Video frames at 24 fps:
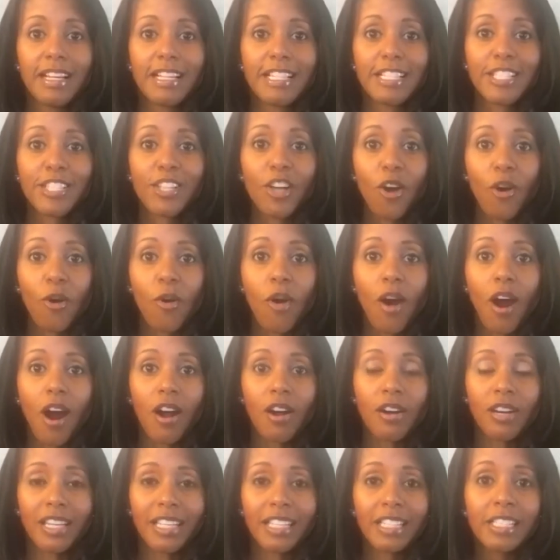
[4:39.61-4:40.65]
So
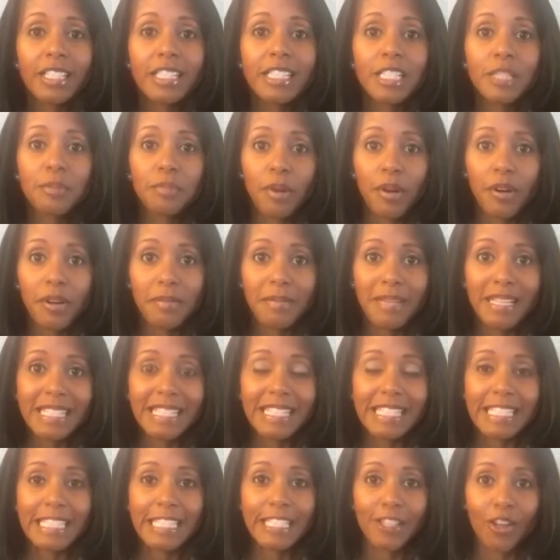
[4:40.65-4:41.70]
our little
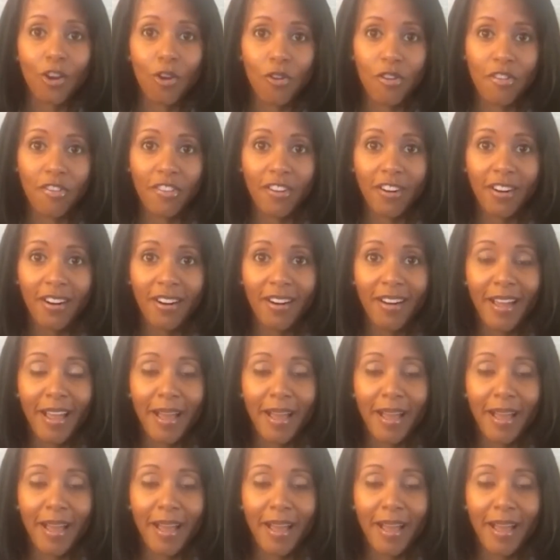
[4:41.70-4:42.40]
experiment is over,